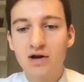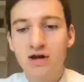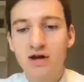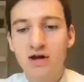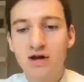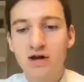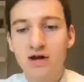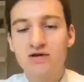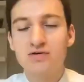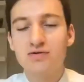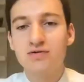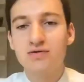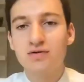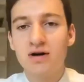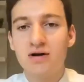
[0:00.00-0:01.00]
now like
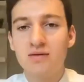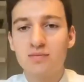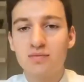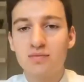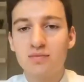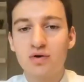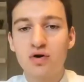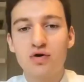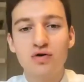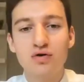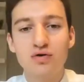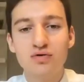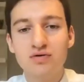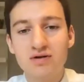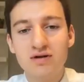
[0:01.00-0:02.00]
to
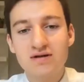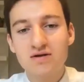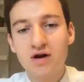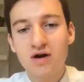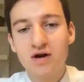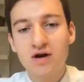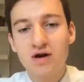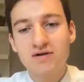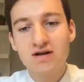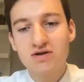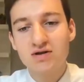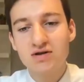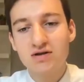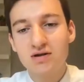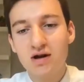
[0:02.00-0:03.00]
conclude this
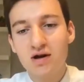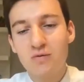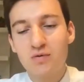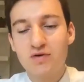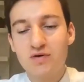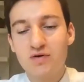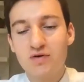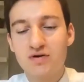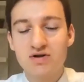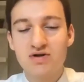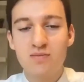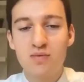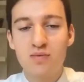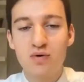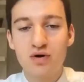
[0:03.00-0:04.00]
conversation with just
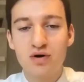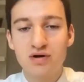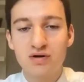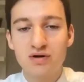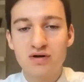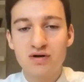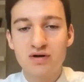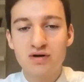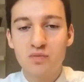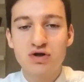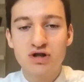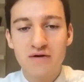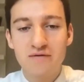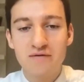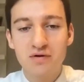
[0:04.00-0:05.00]
some more
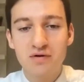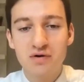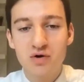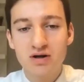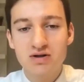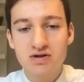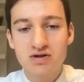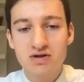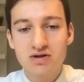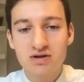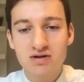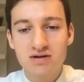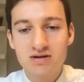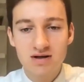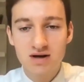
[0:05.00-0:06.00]
general
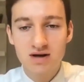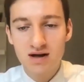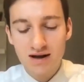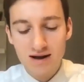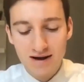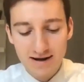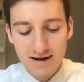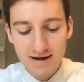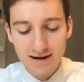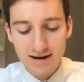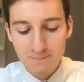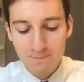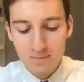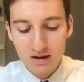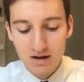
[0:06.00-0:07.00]
questions.
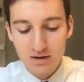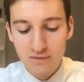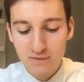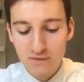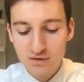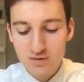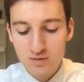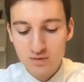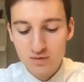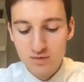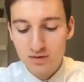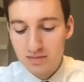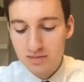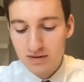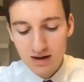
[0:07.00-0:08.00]
And the first one
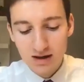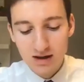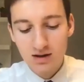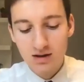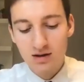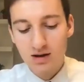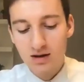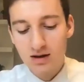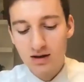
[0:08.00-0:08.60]
being,